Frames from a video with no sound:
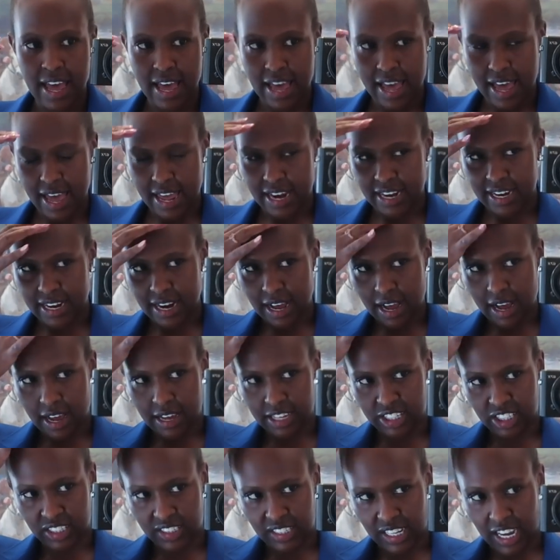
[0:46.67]
and
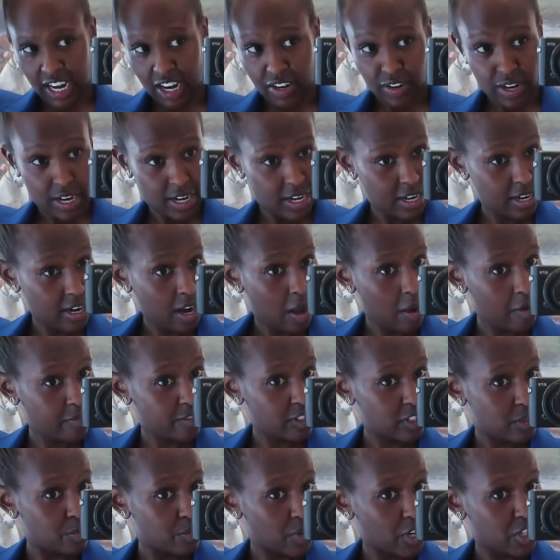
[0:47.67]
it just air dried, and now
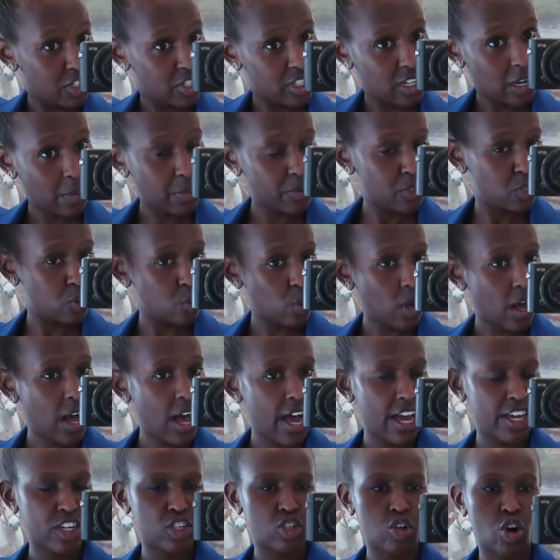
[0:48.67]
I've just brushed it up into a
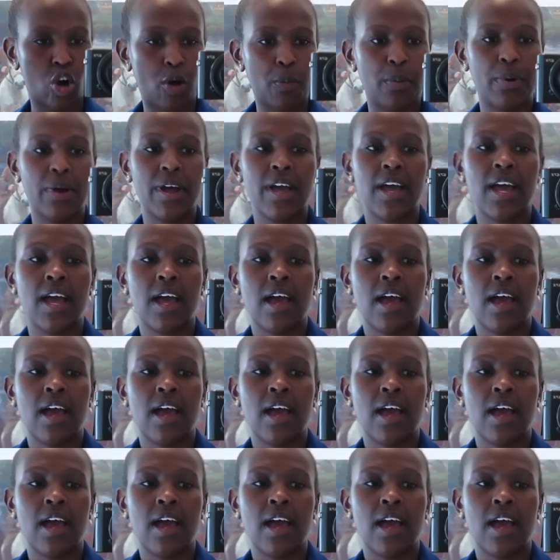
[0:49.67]
high top.